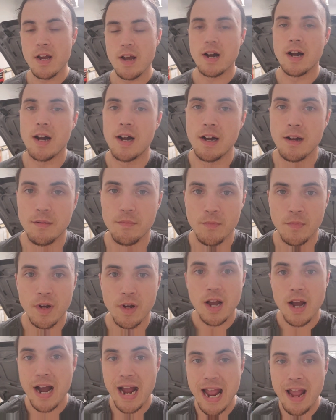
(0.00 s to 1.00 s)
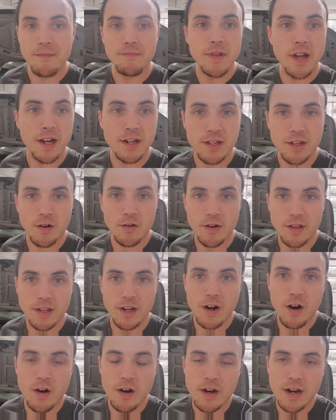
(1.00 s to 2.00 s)
I have not started the
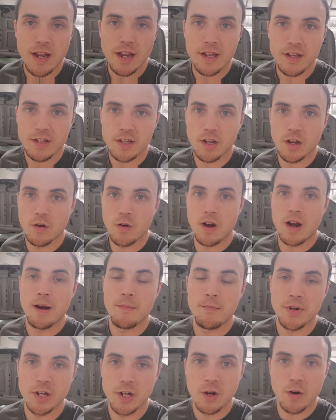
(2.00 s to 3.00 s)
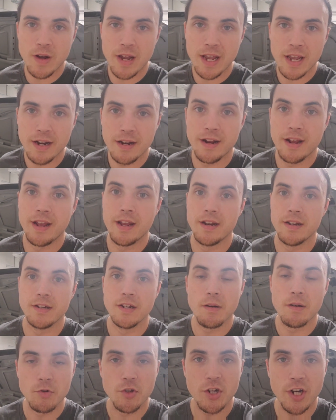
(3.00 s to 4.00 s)
car yet, so I'm going to go ahead and
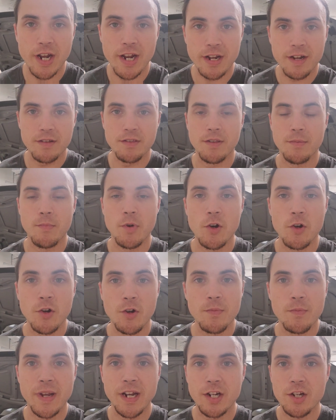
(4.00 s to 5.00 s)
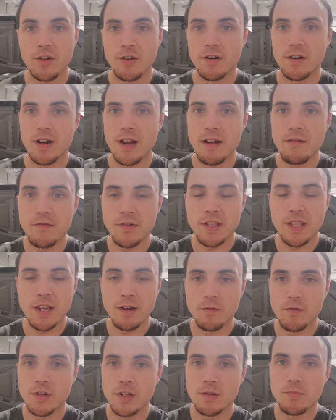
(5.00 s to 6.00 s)
double check the motor, make sure
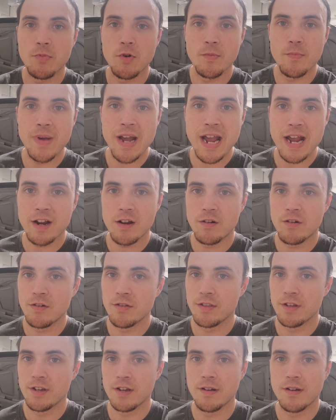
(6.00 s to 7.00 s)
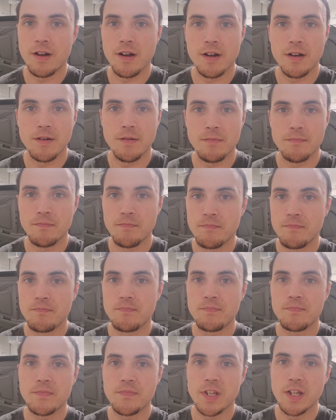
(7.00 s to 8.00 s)
everything was put back, all the,
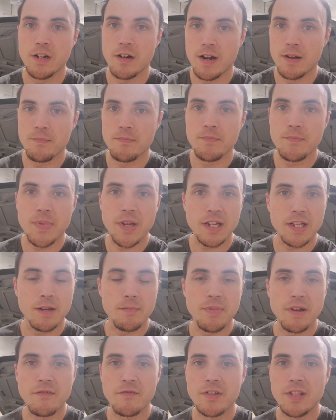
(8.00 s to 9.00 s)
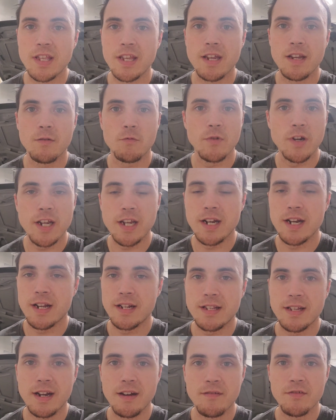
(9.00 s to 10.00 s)
I picked up everything,
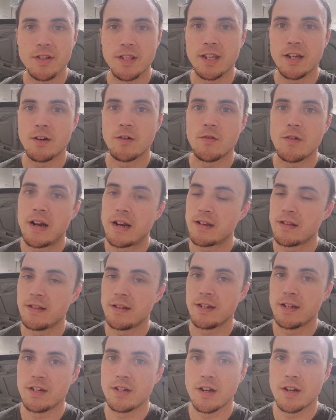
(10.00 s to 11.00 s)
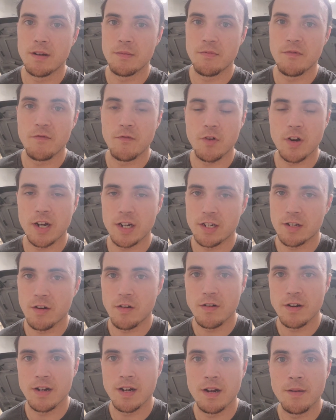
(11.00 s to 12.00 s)
reconnected everything correctly before I
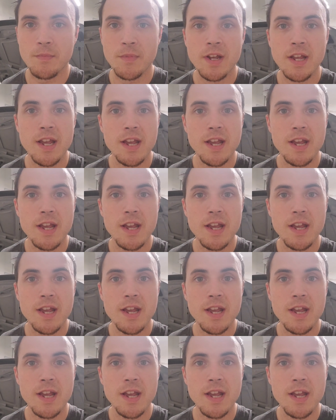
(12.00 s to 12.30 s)
started up.